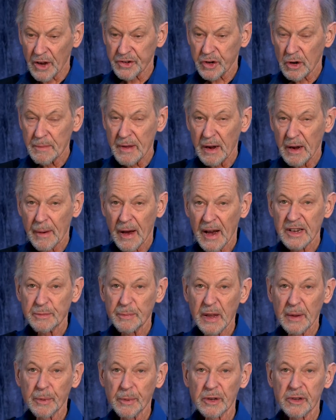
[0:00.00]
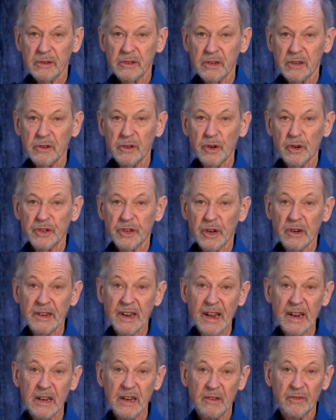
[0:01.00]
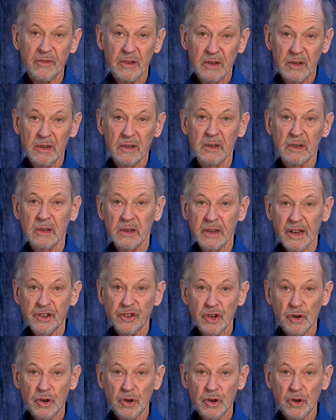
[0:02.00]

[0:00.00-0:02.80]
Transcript: And they also minimize people to use their native,